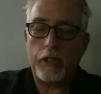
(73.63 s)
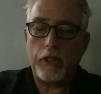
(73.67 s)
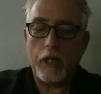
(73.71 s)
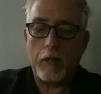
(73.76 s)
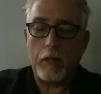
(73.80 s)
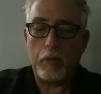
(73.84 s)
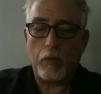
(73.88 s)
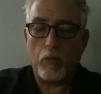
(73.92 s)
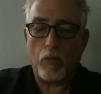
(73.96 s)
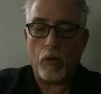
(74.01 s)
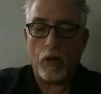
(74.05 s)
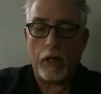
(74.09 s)

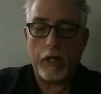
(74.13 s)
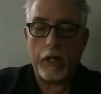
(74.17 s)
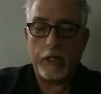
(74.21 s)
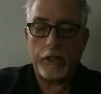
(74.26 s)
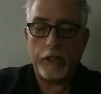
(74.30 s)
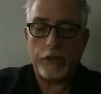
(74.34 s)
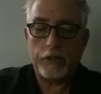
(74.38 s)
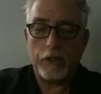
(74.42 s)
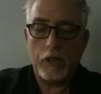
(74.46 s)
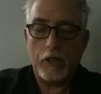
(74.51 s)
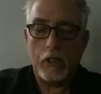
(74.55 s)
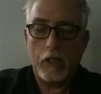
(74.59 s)
Number one
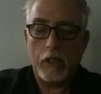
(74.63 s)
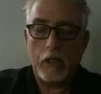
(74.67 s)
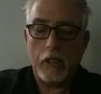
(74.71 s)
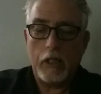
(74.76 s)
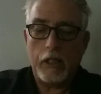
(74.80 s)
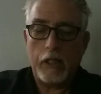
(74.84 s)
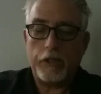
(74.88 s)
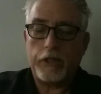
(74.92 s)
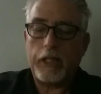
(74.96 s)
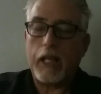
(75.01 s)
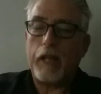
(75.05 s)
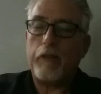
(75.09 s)
is
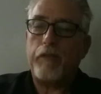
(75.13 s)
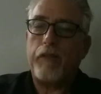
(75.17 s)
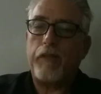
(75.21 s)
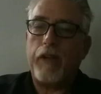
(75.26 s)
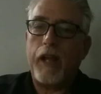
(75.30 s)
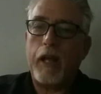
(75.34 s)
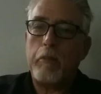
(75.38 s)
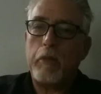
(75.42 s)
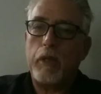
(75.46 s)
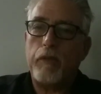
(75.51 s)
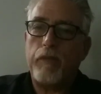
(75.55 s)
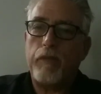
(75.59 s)
it's got
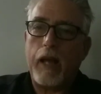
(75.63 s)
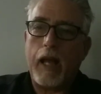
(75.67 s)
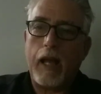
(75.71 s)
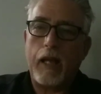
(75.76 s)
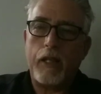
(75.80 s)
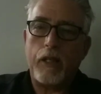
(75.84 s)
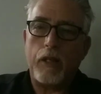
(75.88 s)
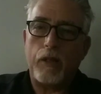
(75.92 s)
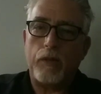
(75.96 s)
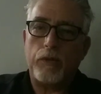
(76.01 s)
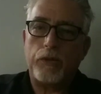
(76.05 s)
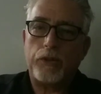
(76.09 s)
family
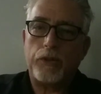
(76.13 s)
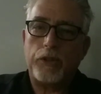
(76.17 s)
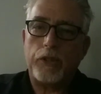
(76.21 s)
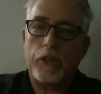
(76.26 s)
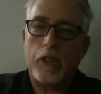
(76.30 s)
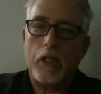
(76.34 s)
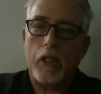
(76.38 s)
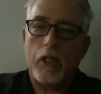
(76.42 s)
values.